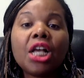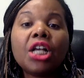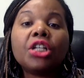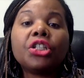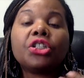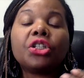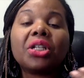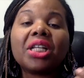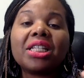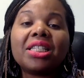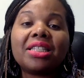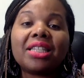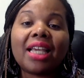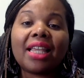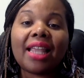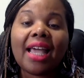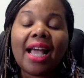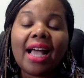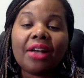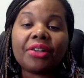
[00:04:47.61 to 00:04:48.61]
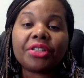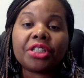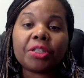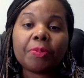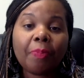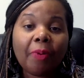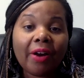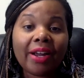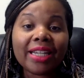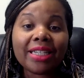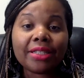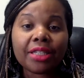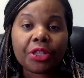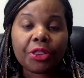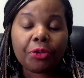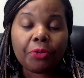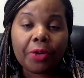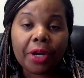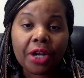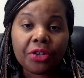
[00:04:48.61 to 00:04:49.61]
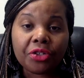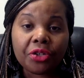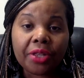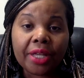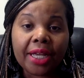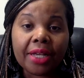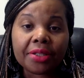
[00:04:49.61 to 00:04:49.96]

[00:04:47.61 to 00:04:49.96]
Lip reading: So let's say the house is priced at $300,000.